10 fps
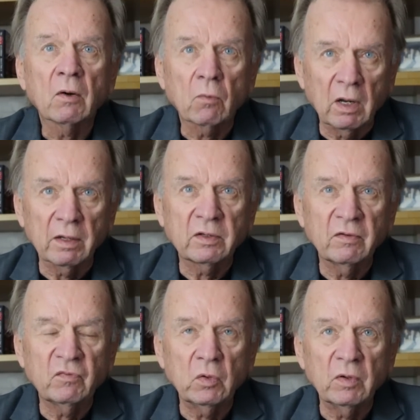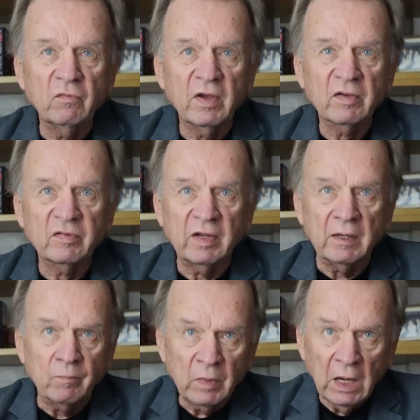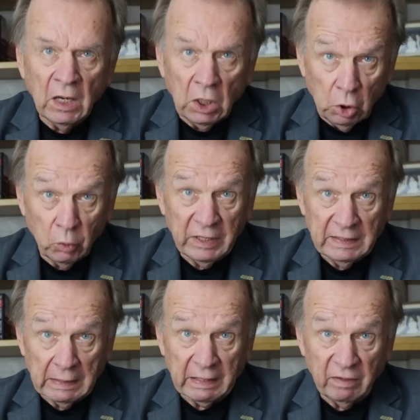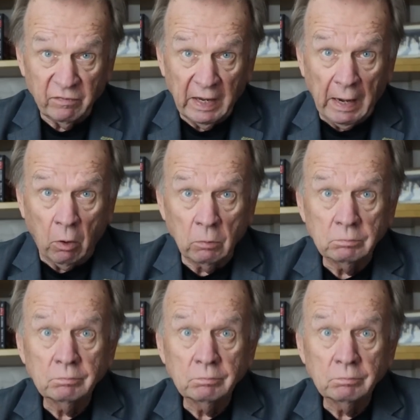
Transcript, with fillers: relative to investing, you need to leave now.